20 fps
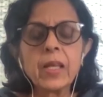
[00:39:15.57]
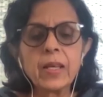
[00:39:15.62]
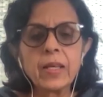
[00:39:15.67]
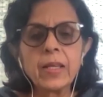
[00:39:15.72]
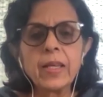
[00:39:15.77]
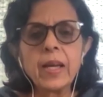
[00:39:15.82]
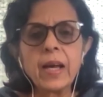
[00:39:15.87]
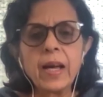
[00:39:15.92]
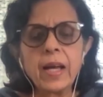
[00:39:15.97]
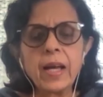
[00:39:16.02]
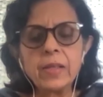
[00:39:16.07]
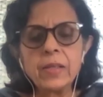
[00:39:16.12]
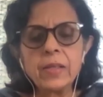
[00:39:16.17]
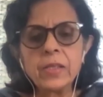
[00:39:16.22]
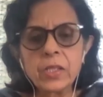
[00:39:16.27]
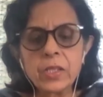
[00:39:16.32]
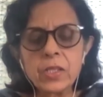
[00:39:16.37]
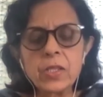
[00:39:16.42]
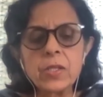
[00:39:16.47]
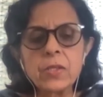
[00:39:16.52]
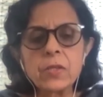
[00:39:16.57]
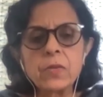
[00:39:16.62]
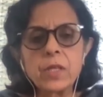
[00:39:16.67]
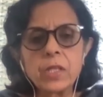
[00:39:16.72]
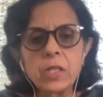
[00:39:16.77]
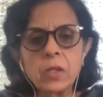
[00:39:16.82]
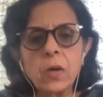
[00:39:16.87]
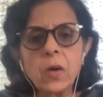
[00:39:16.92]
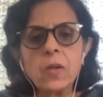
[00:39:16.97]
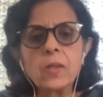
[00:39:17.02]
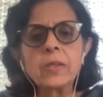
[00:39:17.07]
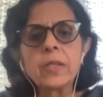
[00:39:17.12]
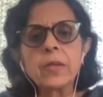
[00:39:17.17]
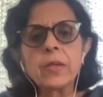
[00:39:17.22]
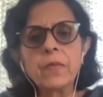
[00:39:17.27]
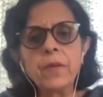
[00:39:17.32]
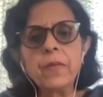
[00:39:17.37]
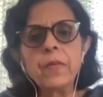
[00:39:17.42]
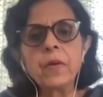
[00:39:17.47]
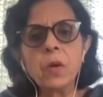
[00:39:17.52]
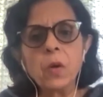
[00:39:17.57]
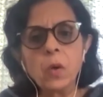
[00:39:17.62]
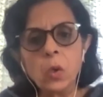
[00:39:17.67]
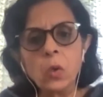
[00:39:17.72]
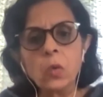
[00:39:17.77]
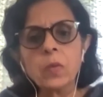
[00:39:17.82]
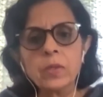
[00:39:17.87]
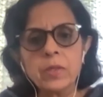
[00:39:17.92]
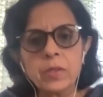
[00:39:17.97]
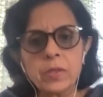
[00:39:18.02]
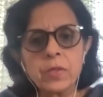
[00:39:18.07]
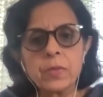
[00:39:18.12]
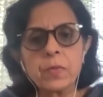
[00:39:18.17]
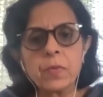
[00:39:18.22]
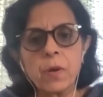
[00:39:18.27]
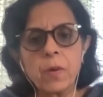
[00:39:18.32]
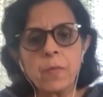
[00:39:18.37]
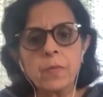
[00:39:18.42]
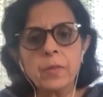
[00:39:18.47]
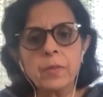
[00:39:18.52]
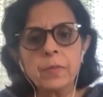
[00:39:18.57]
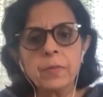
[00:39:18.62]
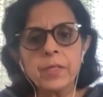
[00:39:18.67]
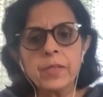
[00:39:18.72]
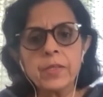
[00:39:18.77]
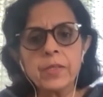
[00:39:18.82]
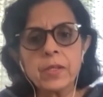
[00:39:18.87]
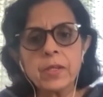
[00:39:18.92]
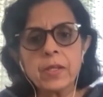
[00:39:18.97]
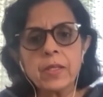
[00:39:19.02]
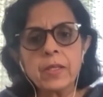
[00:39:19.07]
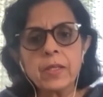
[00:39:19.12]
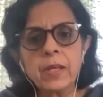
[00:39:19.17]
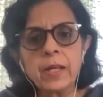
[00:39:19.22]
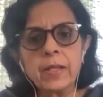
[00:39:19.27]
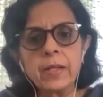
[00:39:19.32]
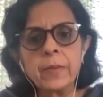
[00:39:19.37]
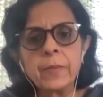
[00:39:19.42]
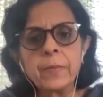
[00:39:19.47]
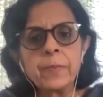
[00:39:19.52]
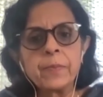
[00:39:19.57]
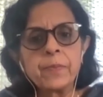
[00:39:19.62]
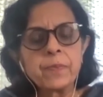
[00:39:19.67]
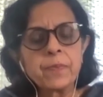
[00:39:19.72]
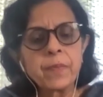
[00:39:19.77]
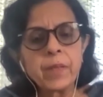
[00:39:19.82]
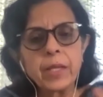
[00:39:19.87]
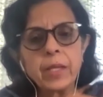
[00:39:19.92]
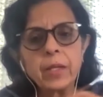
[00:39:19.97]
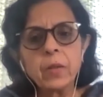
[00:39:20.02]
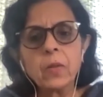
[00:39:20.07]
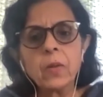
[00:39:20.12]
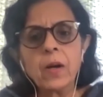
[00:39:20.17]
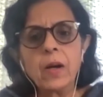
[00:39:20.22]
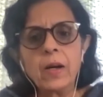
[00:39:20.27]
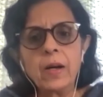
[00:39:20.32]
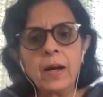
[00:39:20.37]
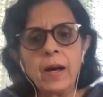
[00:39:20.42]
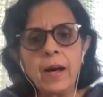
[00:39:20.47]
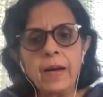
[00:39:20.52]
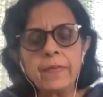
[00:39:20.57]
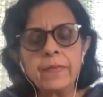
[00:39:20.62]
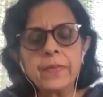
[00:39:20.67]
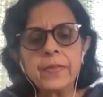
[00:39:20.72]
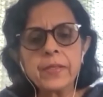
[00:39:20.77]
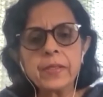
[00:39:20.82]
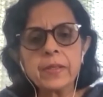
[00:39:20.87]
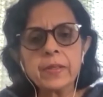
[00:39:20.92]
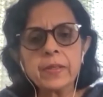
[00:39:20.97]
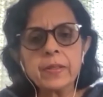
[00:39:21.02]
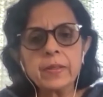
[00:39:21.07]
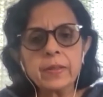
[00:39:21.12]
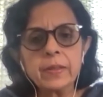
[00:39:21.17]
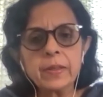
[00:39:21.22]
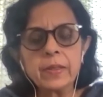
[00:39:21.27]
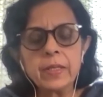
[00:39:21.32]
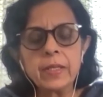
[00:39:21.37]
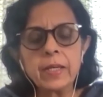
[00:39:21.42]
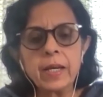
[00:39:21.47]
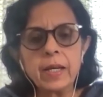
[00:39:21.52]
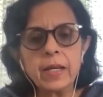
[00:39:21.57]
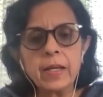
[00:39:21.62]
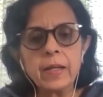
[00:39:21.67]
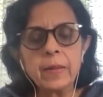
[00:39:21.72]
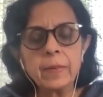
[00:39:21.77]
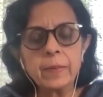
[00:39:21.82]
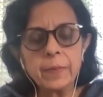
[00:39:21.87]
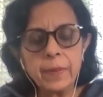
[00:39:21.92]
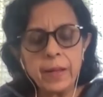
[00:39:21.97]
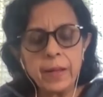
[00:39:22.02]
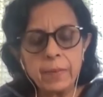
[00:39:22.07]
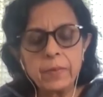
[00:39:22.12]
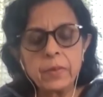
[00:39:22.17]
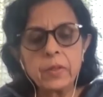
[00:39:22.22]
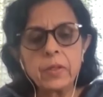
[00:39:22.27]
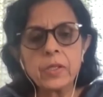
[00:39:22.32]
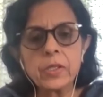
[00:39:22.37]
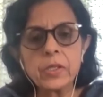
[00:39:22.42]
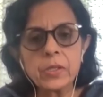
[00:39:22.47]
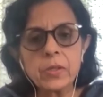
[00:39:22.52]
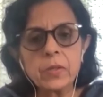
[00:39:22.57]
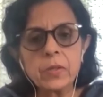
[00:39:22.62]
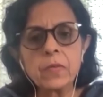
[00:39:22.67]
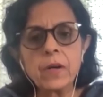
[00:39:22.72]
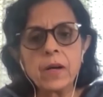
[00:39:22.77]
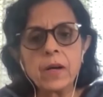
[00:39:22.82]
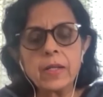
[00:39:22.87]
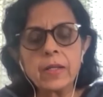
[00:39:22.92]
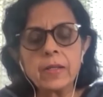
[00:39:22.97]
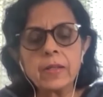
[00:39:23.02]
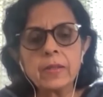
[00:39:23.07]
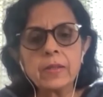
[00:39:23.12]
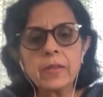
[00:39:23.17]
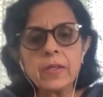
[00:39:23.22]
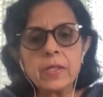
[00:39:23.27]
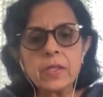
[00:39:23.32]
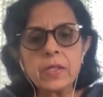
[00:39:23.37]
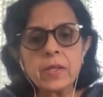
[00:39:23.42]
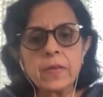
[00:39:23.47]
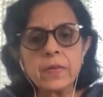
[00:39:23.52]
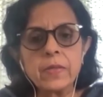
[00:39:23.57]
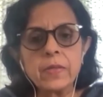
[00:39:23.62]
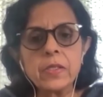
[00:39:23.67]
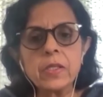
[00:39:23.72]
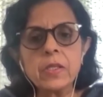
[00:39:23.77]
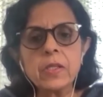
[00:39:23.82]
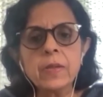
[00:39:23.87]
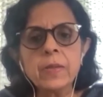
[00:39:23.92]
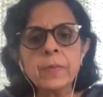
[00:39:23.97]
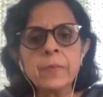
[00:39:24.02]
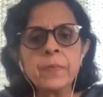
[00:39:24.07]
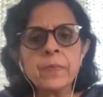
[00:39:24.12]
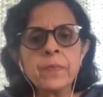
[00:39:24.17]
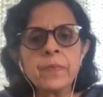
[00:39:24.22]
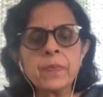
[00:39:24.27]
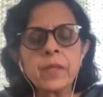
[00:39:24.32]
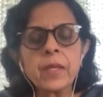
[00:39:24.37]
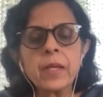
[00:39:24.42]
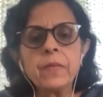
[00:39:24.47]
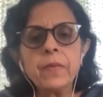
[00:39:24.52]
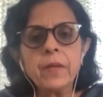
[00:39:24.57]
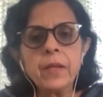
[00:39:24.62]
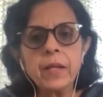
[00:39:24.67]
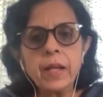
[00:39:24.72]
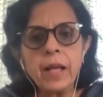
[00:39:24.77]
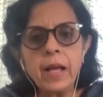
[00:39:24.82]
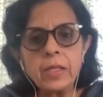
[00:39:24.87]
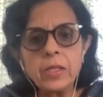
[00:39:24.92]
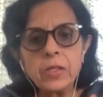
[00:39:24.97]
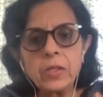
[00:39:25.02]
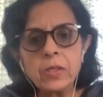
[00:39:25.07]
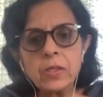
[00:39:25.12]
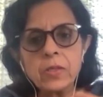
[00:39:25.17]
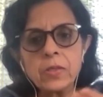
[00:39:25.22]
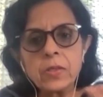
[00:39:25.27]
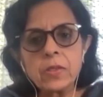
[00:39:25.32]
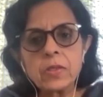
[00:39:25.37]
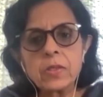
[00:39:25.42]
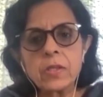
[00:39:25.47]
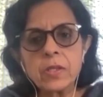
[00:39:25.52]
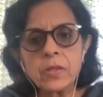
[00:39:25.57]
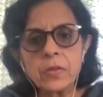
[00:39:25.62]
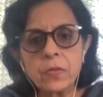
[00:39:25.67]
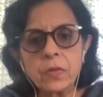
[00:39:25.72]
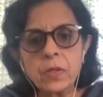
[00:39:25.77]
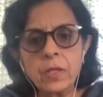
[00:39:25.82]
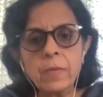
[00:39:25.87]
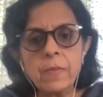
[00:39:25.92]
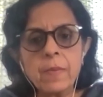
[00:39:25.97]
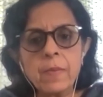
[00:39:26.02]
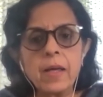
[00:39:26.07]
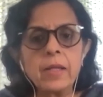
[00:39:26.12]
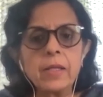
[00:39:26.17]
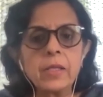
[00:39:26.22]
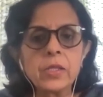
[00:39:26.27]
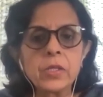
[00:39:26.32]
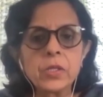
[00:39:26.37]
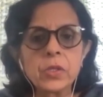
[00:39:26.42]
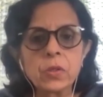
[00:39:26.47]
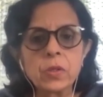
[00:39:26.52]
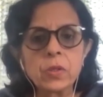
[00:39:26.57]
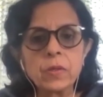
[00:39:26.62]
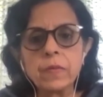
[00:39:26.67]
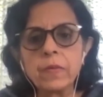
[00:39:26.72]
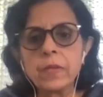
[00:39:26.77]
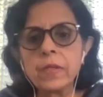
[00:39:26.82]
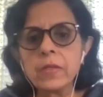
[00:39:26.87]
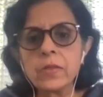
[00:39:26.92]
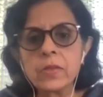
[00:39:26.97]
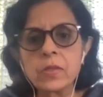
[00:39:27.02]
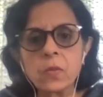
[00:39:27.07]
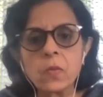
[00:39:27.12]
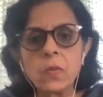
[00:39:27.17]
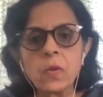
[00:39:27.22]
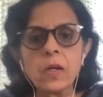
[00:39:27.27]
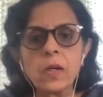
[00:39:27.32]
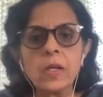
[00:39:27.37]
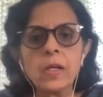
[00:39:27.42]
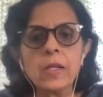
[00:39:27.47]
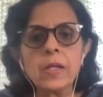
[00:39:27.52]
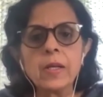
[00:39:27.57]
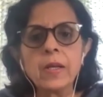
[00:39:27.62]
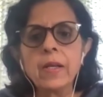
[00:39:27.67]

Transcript: Yeah, and just as we thought that we were over this problem, basically, that, after the abrogation of Article 370, that we had actually successfully managed to convince the world